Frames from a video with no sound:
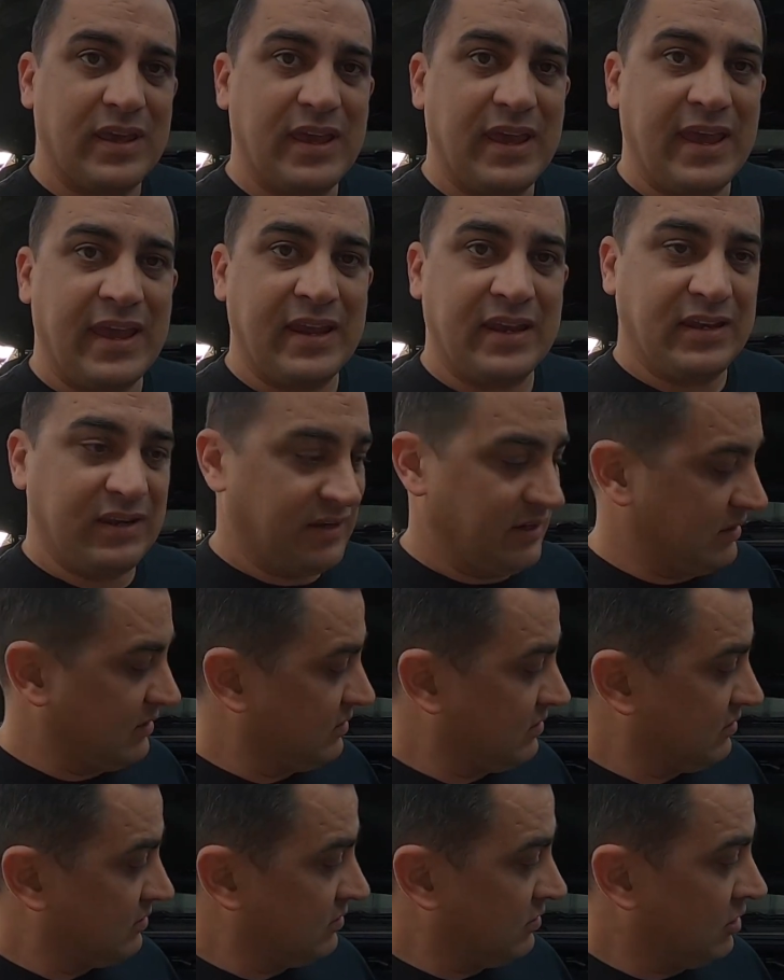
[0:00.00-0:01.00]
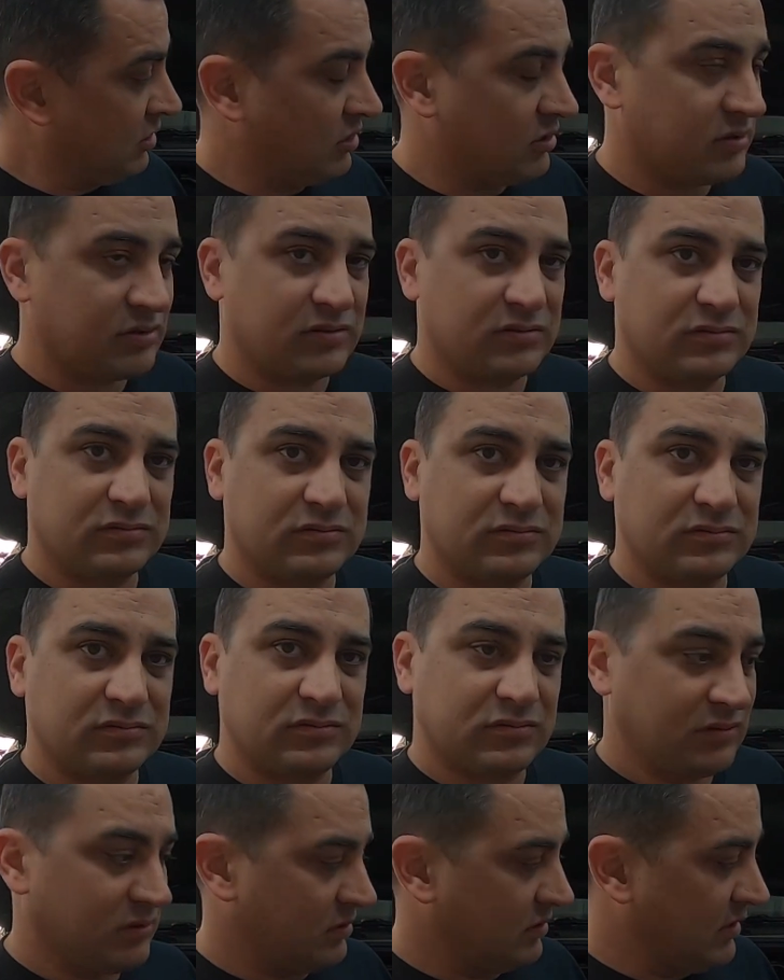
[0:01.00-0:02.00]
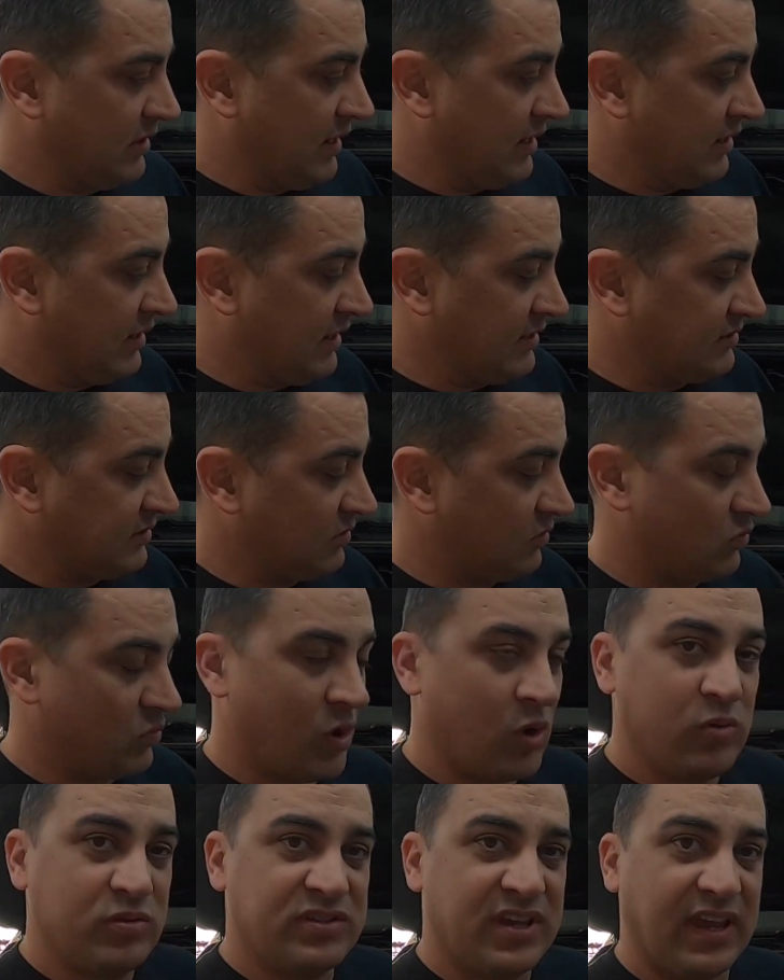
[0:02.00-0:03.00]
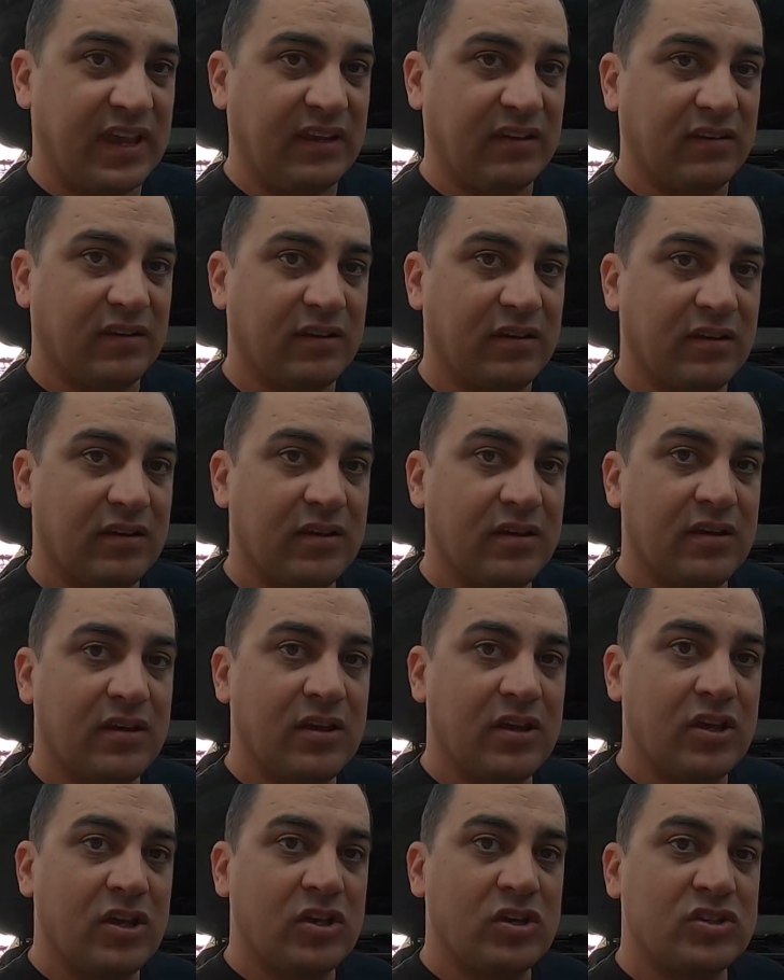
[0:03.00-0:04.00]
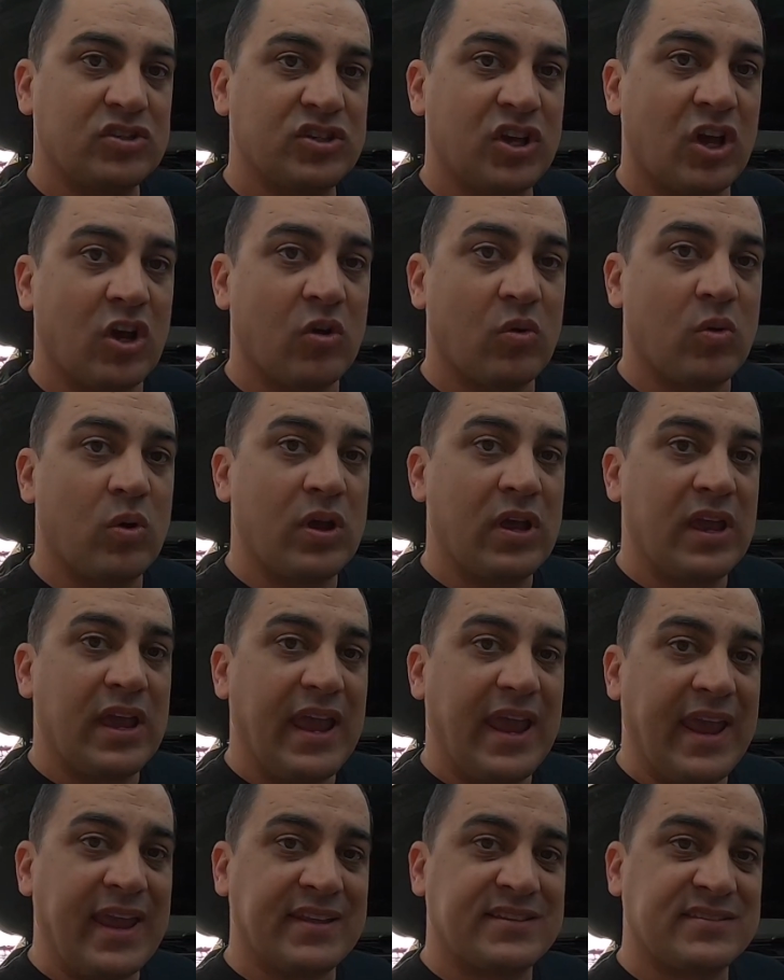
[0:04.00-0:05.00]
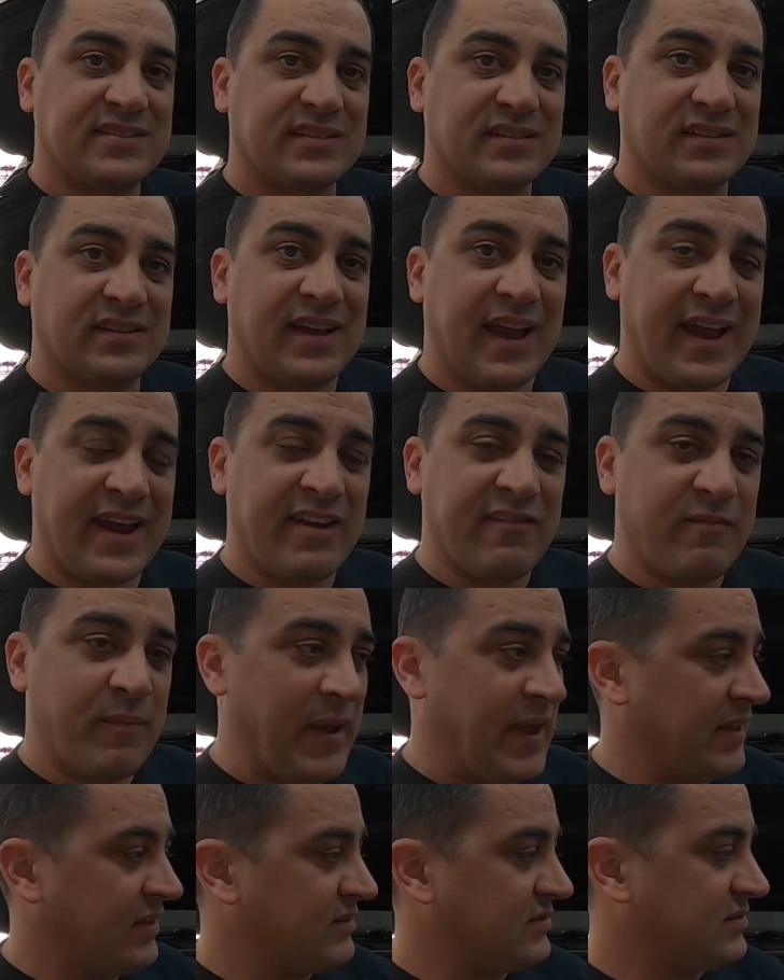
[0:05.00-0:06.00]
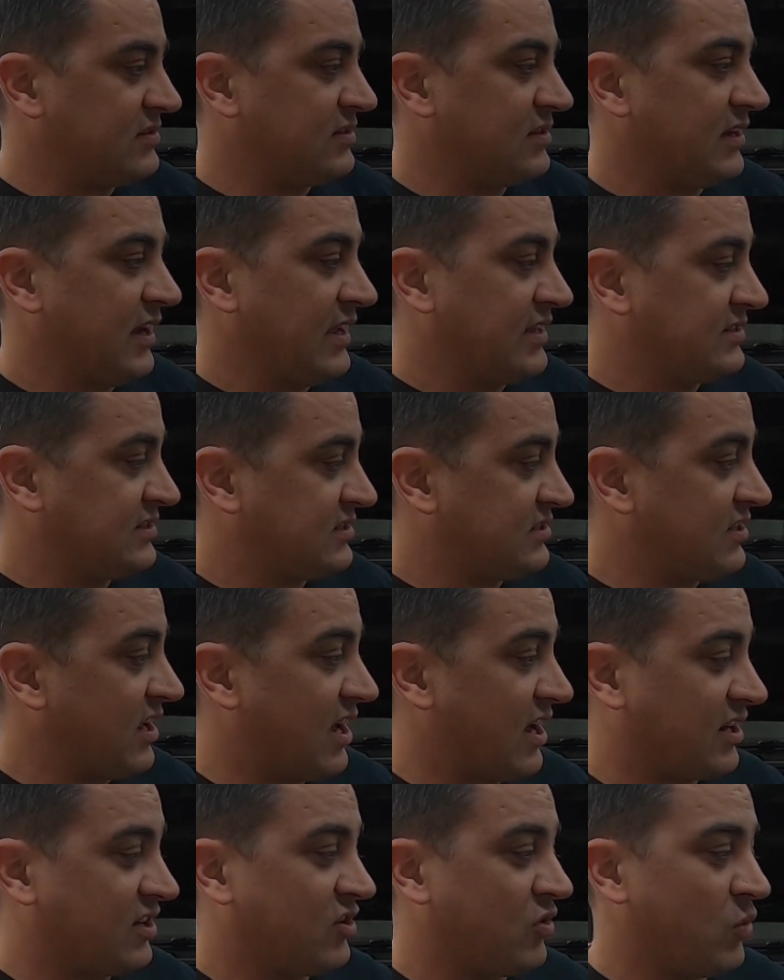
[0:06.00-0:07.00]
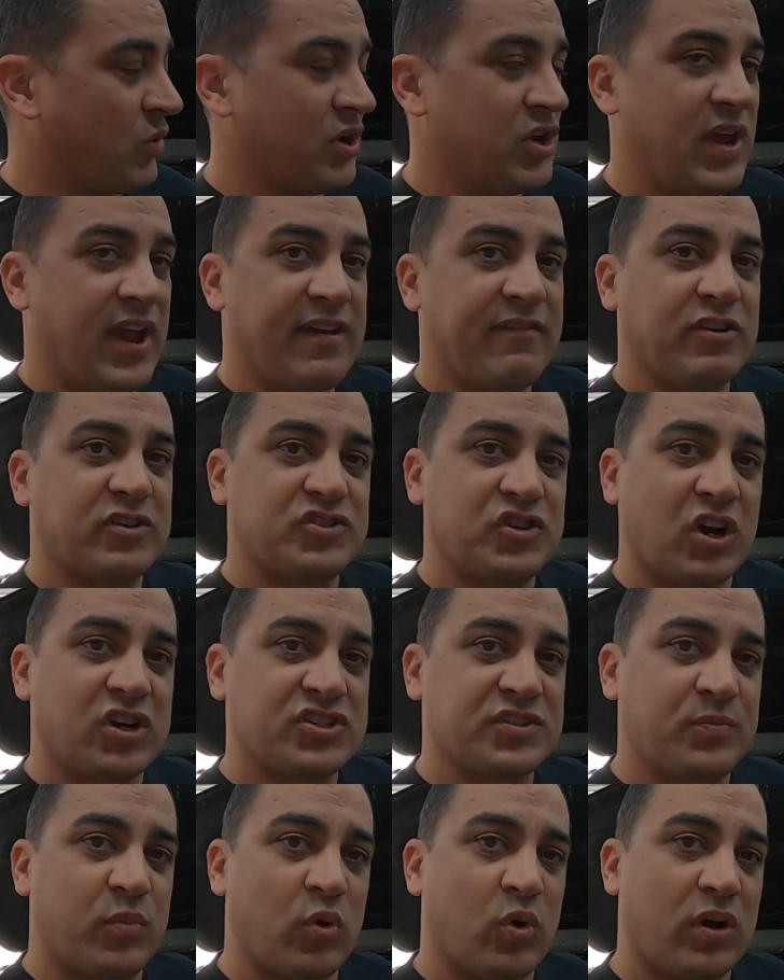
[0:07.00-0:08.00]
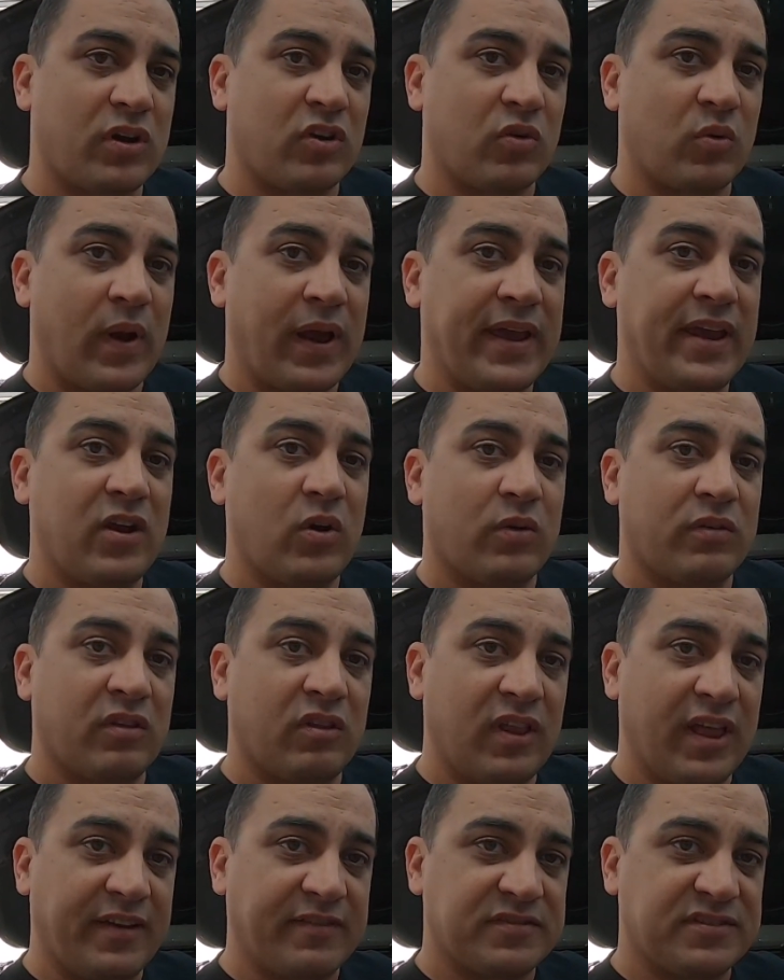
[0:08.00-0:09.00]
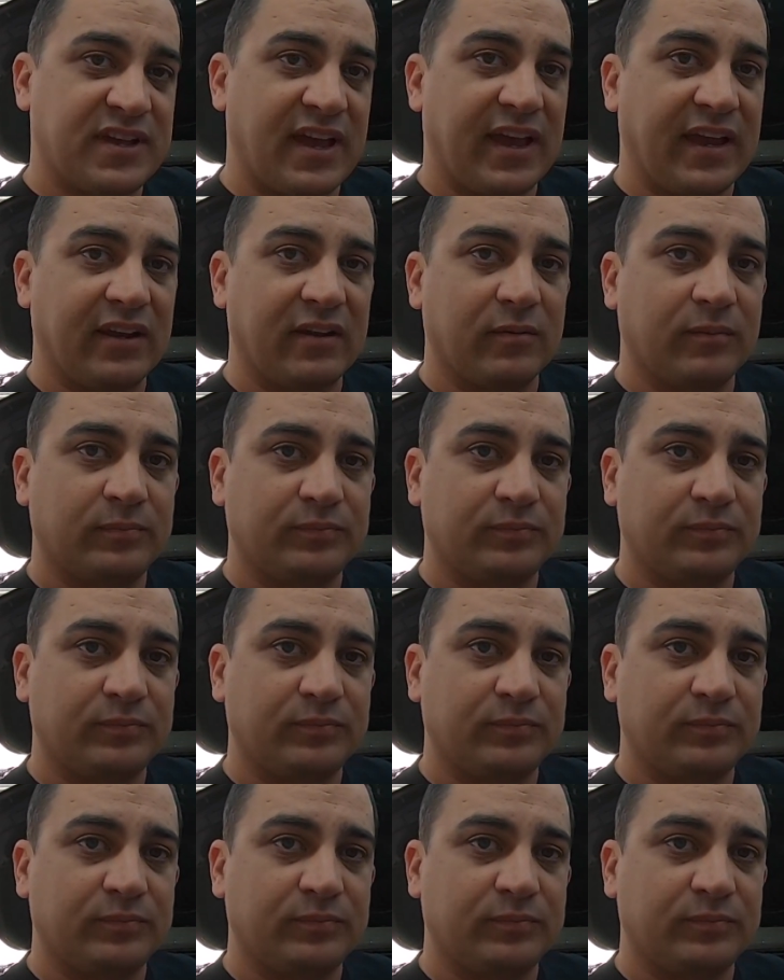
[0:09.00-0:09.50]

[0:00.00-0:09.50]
And look, it doesn't rotate. So it's kind of it's stuck to where you have your charging port on the right or the left side.